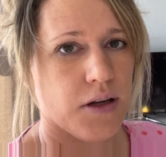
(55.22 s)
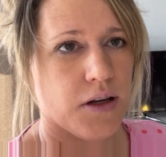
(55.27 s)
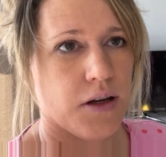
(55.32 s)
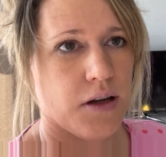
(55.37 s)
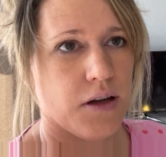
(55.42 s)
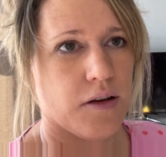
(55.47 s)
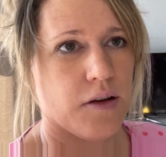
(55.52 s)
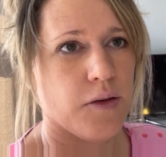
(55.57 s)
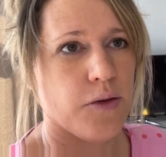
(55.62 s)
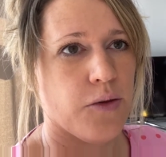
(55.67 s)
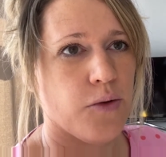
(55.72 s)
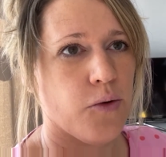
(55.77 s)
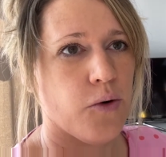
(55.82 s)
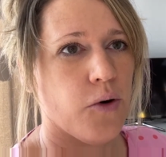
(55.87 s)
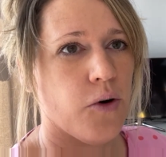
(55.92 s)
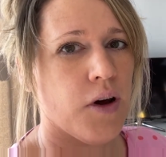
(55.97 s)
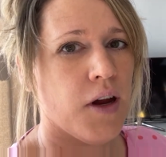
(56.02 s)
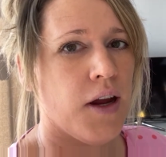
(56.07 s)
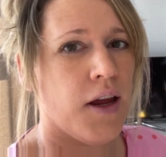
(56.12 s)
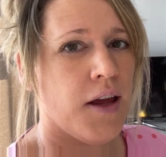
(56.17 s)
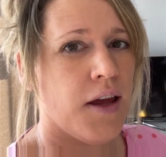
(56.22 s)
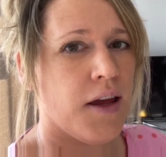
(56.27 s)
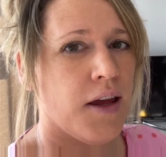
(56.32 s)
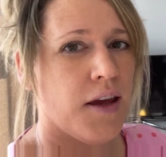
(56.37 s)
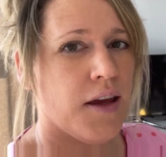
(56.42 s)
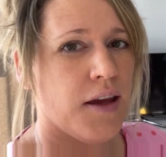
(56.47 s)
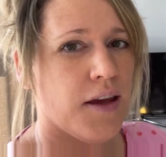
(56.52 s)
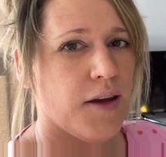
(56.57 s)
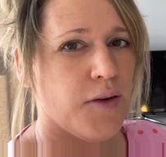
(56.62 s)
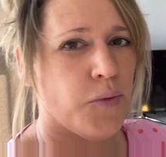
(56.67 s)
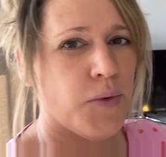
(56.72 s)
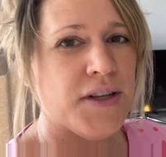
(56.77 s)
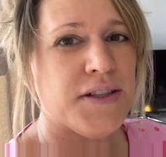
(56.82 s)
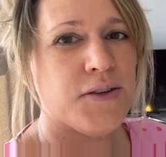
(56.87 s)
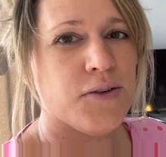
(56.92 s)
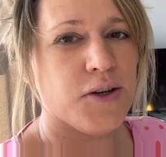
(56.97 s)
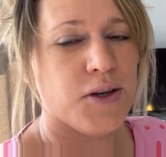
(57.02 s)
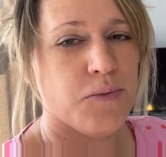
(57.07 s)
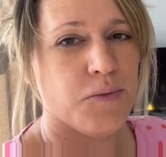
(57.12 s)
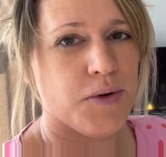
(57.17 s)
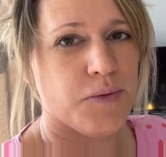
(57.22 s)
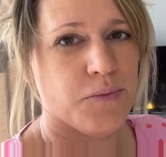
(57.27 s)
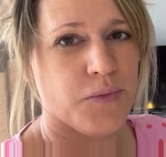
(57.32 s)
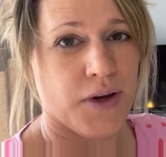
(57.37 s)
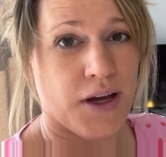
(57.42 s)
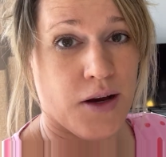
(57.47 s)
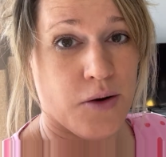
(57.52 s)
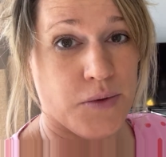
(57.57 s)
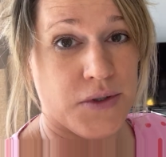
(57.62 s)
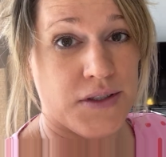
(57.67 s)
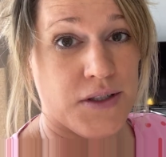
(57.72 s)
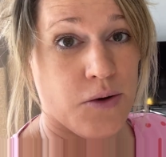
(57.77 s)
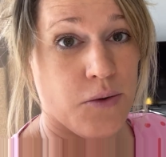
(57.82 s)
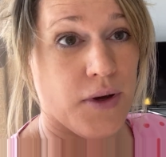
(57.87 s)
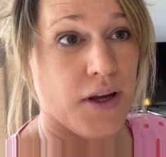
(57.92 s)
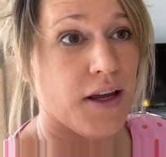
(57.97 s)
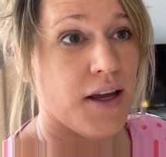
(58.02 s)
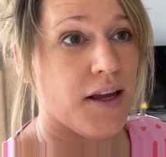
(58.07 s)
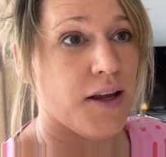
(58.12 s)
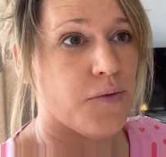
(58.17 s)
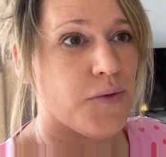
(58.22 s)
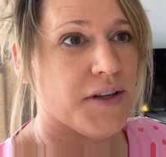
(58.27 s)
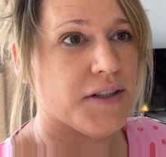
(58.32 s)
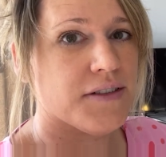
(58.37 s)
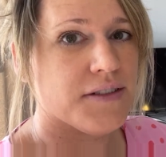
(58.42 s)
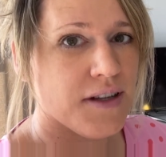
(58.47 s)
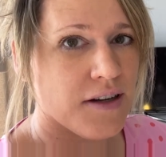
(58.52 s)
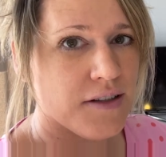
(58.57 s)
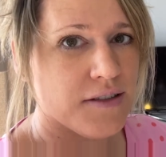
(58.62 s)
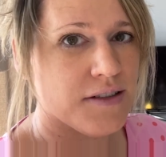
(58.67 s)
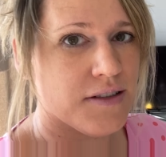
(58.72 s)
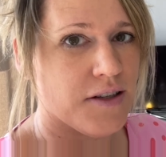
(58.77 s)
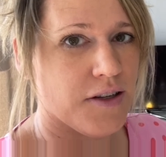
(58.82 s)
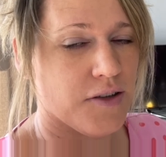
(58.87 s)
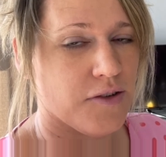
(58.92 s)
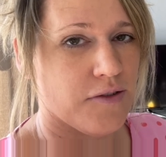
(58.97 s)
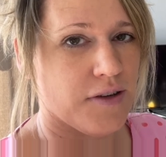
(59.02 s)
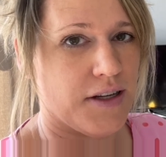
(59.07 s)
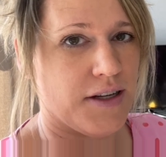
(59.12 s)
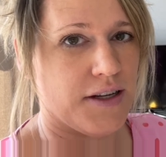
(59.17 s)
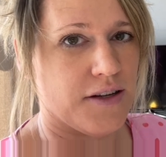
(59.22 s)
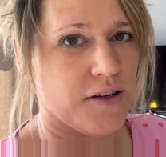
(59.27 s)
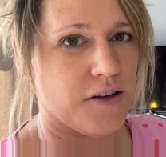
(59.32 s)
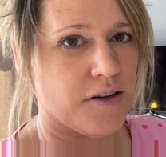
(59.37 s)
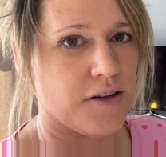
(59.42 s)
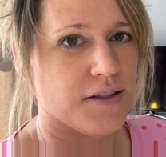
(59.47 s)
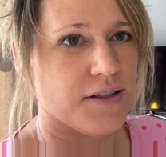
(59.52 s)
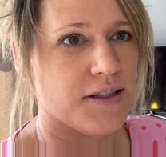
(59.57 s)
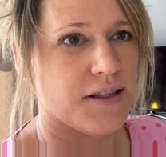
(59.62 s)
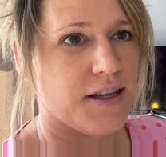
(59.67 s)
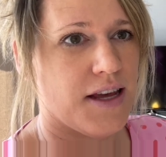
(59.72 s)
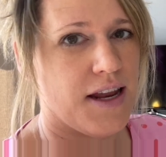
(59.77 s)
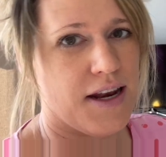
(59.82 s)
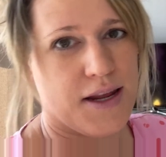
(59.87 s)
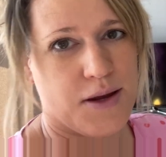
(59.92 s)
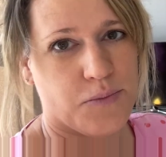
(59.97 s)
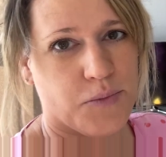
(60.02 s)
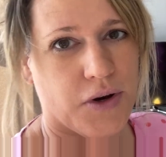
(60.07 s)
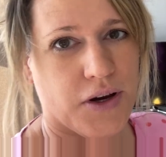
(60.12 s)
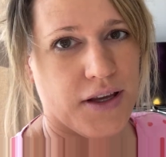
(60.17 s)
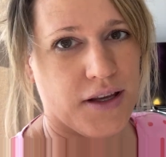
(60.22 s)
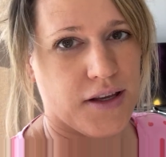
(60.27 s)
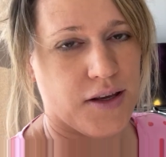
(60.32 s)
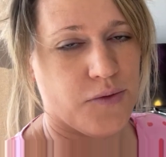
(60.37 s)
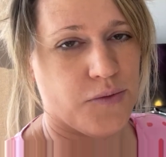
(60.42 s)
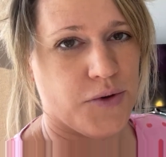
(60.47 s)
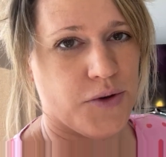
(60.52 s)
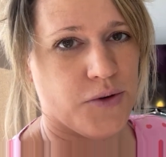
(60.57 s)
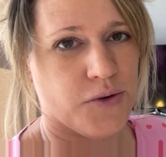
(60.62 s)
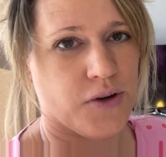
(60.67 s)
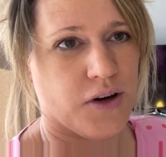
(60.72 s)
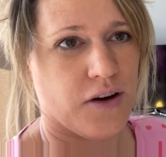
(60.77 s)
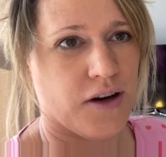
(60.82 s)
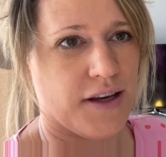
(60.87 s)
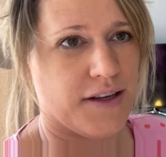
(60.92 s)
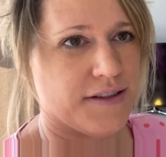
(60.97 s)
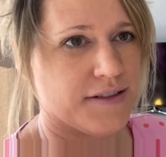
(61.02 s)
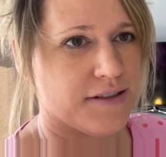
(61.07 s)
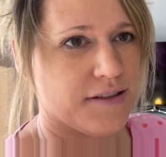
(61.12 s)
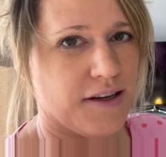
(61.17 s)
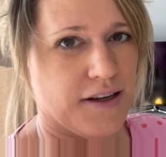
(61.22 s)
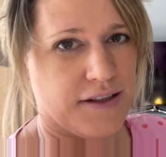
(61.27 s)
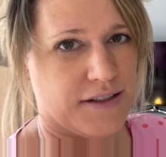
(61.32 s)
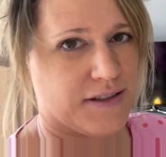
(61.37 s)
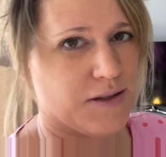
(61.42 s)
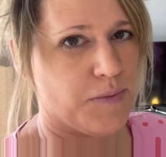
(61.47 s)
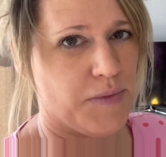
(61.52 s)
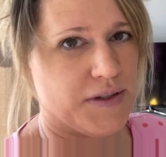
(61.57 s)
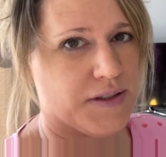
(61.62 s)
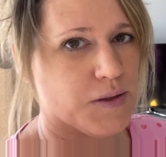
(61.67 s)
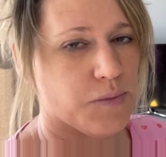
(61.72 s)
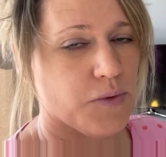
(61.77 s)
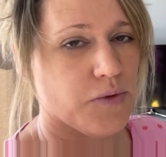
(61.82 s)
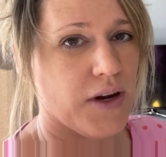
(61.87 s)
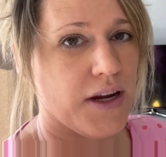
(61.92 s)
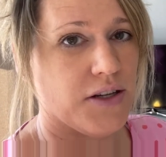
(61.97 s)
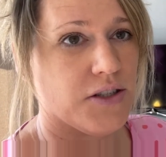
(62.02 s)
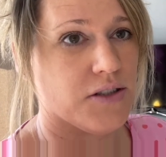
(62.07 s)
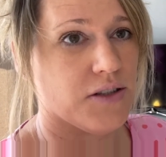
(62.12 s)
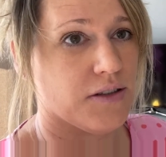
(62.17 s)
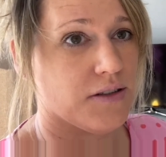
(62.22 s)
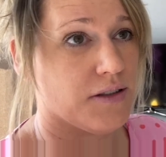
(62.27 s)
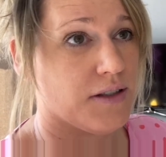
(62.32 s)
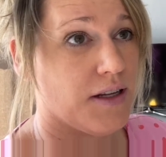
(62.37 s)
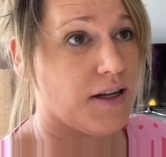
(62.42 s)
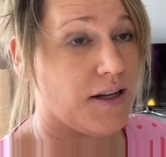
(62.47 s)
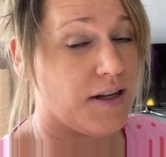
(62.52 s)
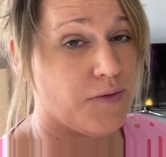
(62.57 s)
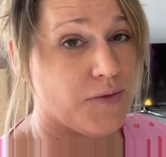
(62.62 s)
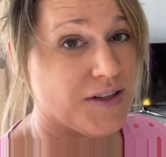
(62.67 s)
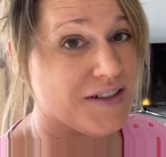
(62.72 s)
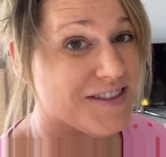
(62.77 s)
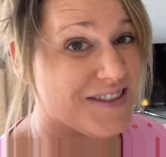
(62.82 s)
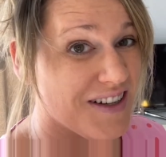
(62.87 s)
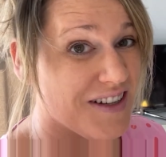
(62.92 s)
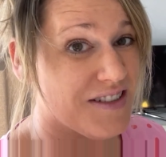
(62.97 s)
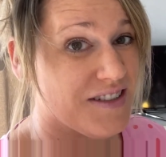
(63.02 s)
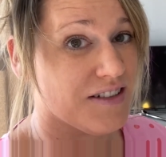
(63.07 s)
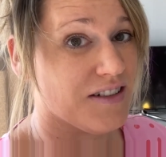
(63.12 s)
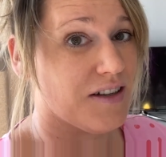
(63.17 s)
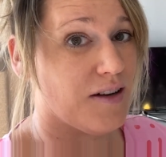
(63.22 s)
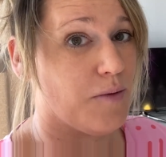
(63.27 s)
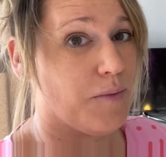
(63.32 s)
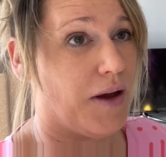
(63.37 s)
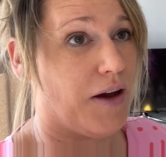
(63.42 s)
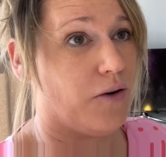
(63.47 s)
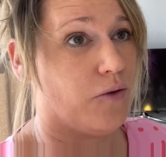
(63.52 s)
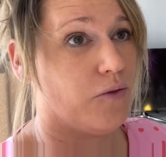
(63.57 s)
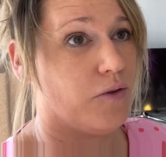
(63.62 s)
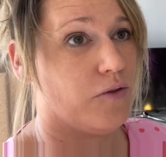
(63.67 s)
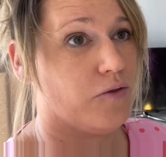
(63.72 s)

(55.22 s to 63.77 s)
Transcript: And I thought, if we document how we do it, if it does look really good, then it might give you guys like some inspiration. And if it doesn't come out